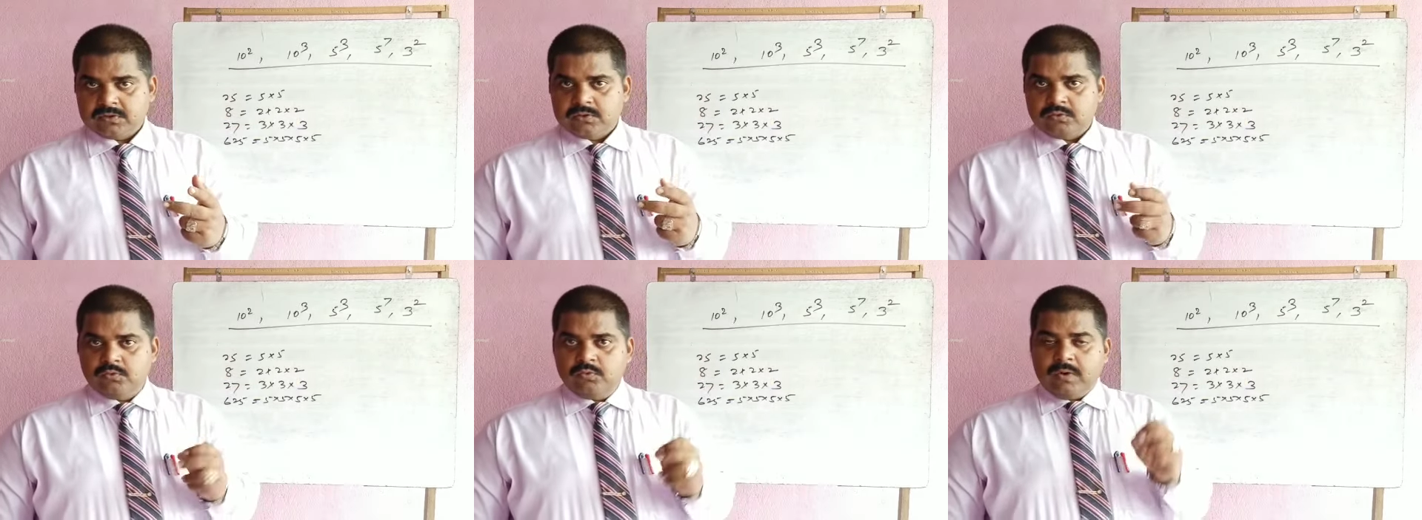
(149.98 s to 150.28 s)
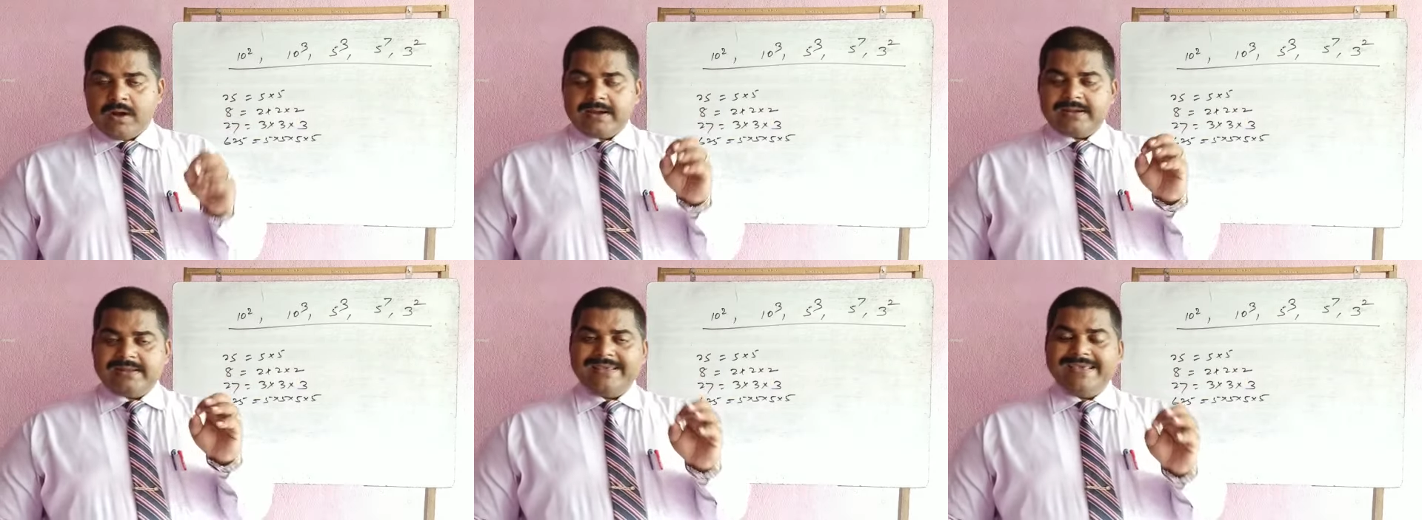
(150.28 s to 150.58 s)

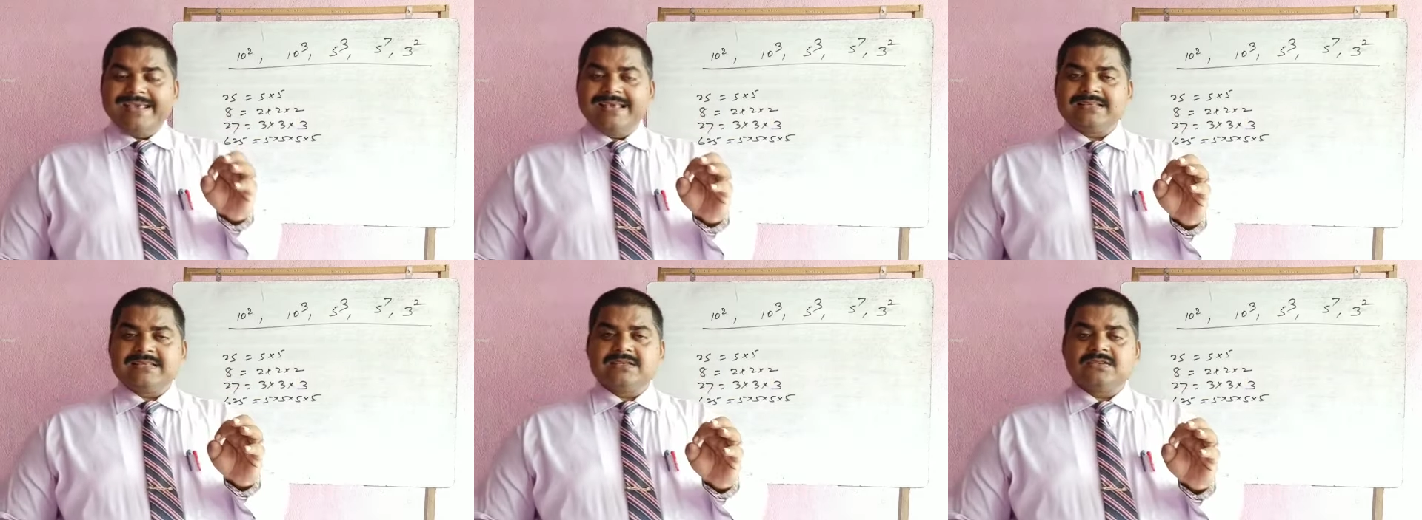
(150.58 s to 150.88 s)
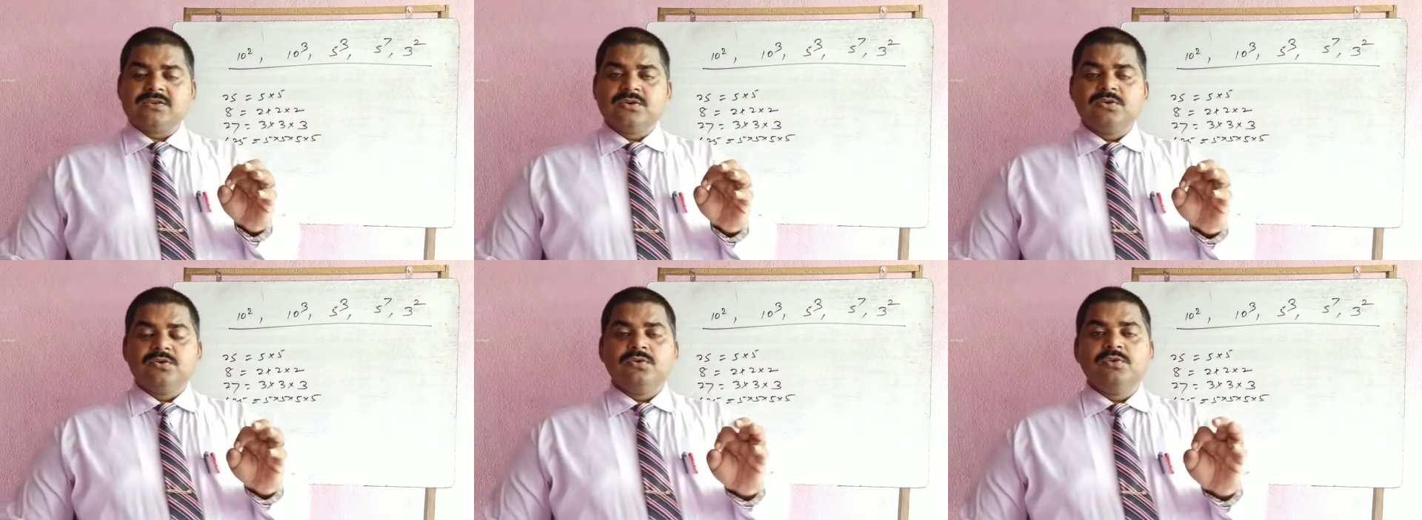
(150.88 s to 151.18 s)
One
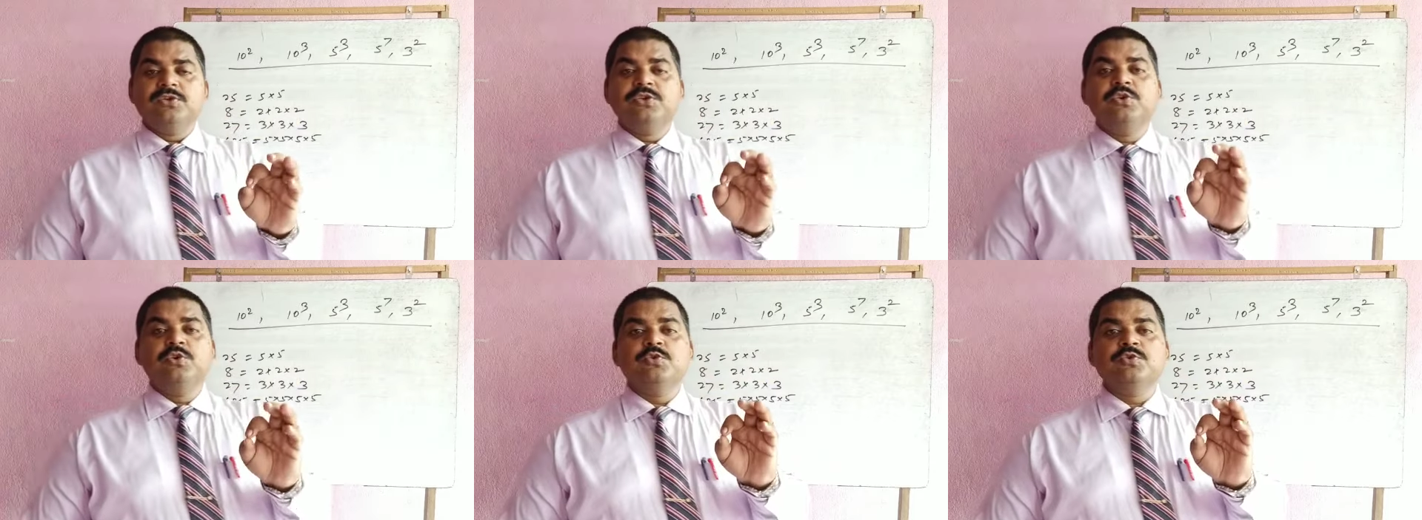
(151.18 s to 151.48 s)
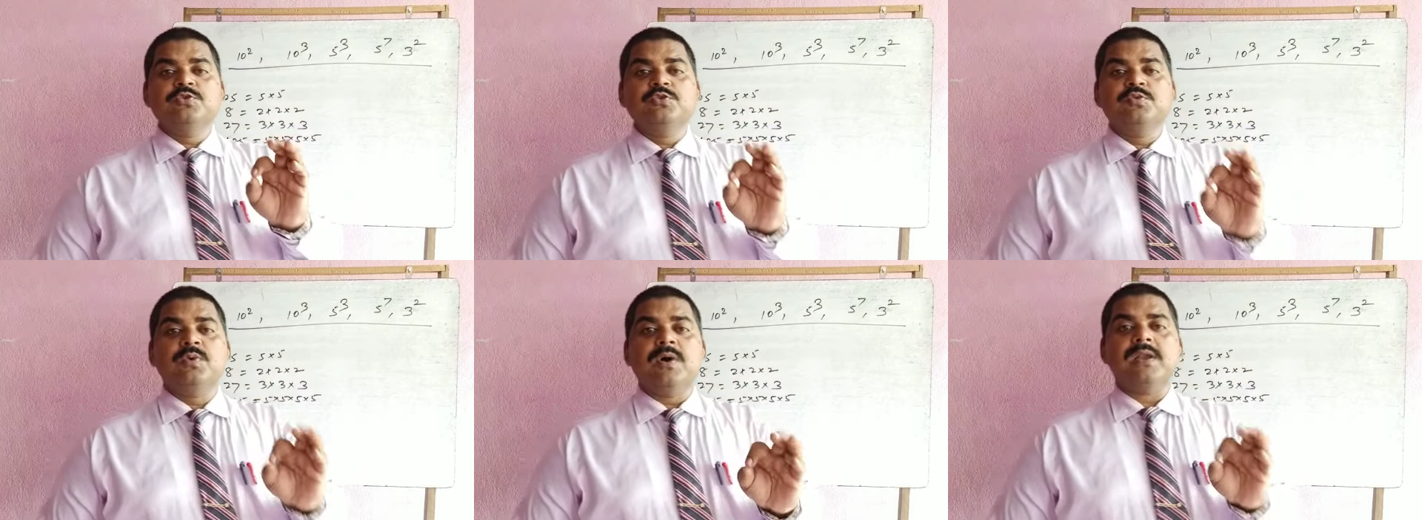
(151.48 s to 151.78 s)
is
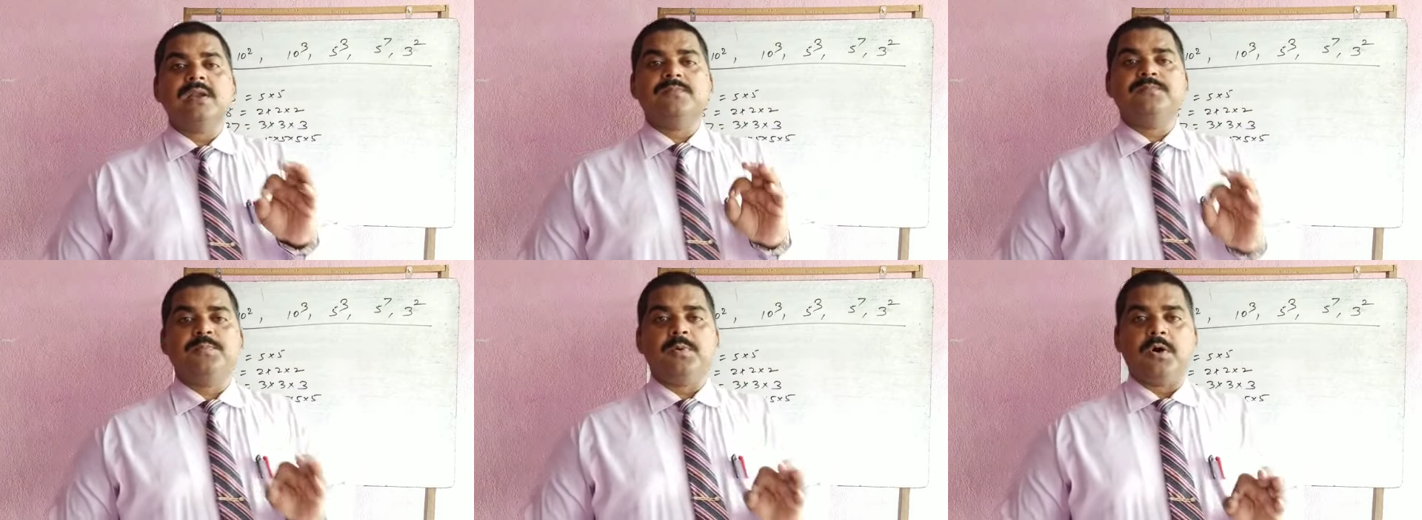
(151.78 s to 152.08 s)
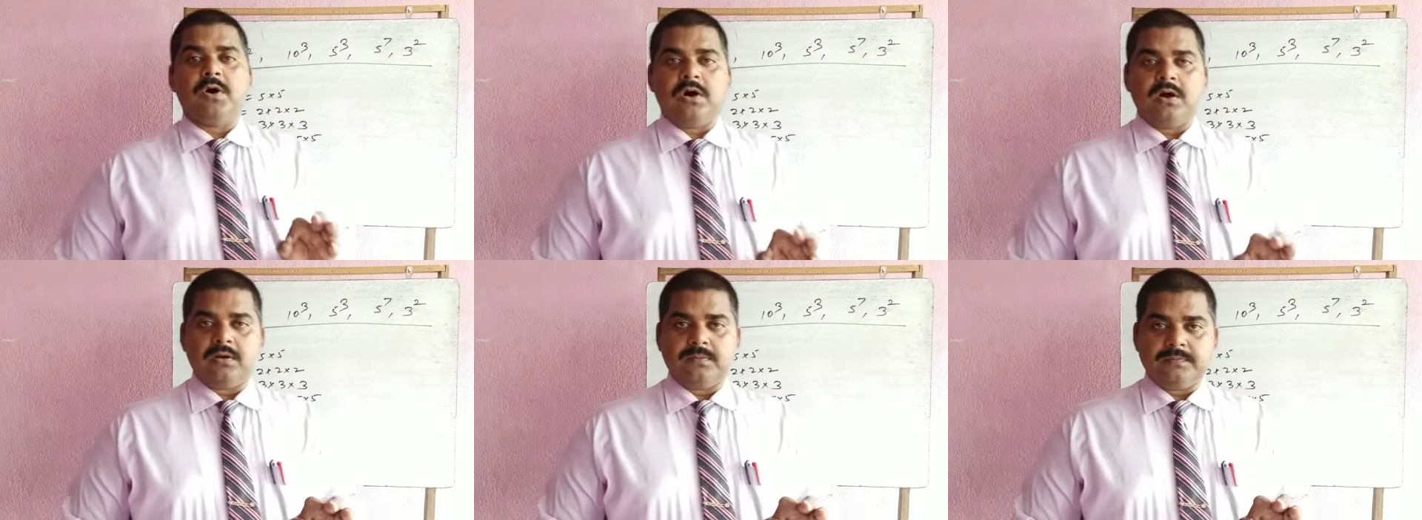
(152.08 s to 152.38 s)
usual
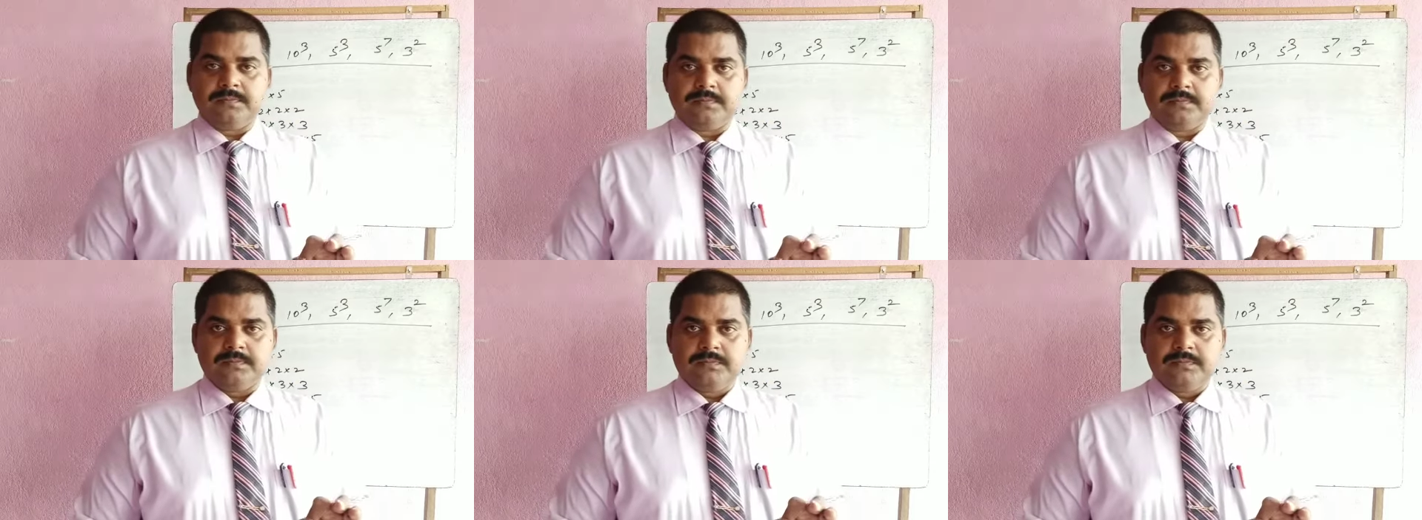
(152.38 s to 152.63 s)
form.